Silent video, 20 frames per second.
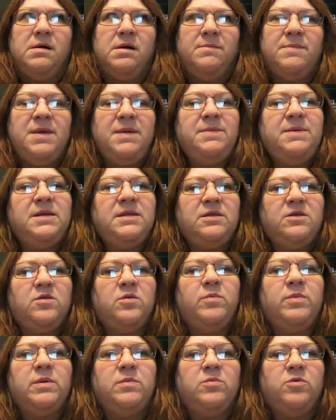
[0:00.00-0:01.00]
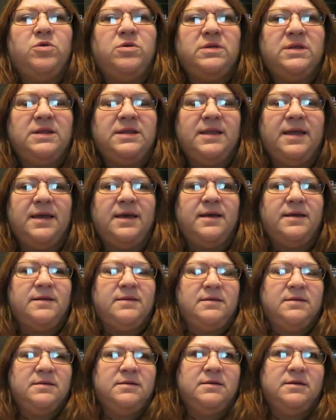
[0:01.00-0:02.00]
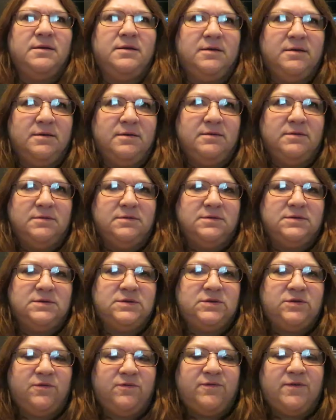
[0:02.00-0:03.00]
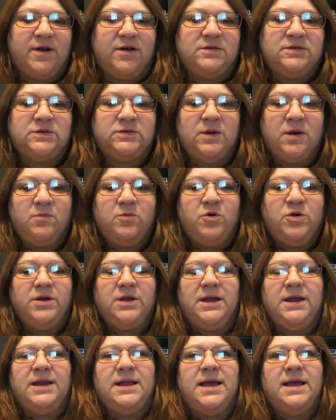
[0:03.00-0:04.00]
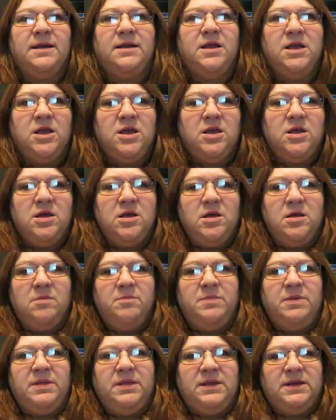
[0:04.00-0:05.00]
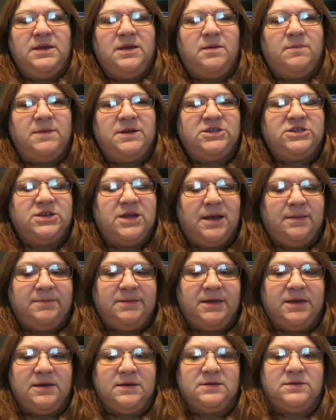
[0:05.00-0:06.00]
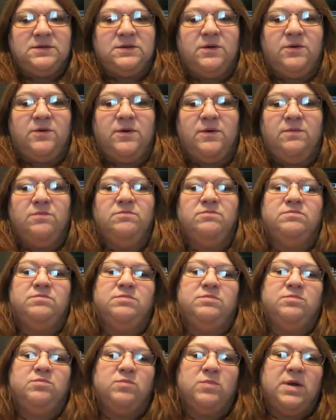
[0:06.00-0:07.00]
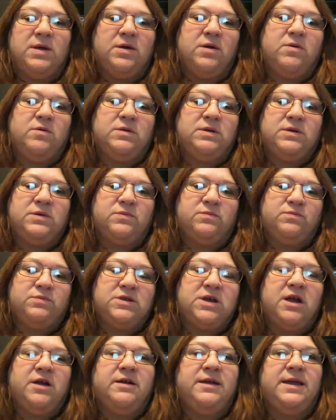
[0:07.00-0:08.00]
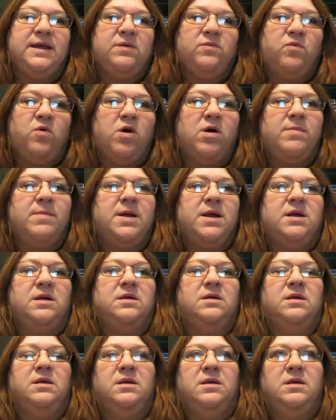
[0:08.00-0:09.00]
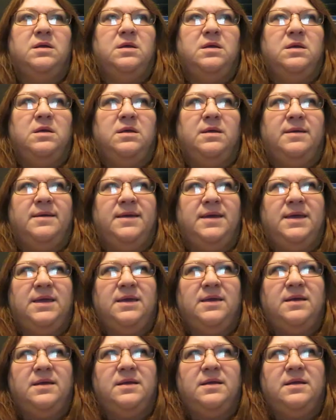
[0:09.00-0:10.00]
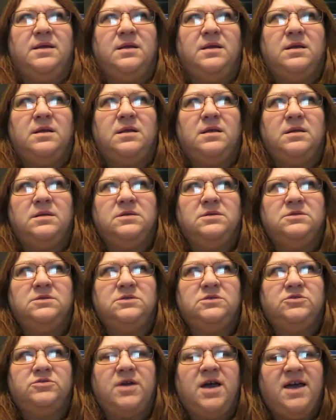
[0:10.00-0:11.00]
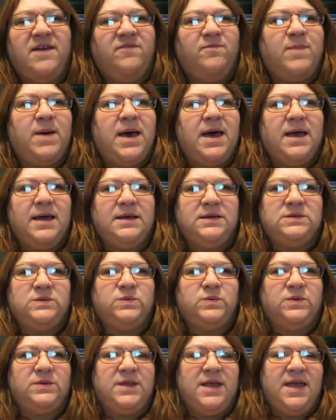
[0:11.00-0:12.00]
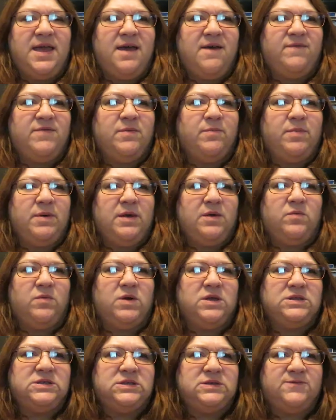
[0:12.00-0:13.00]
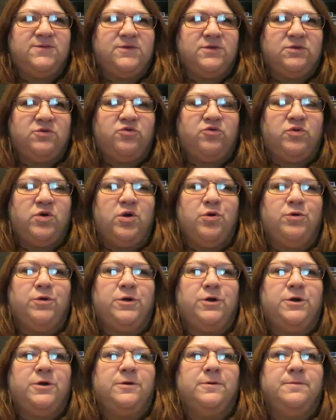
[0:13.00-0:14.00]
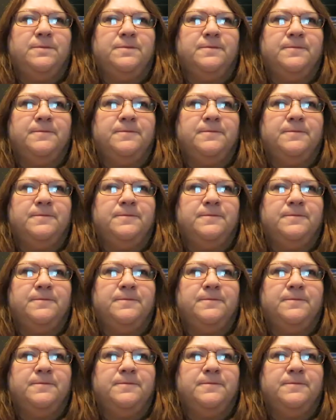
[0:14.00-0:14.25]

Maybe a little bit more than that so far. So I'm working on building up my shop kicks. So I go to Target and Walmart and drive-bys when they have the big ones for Kroger,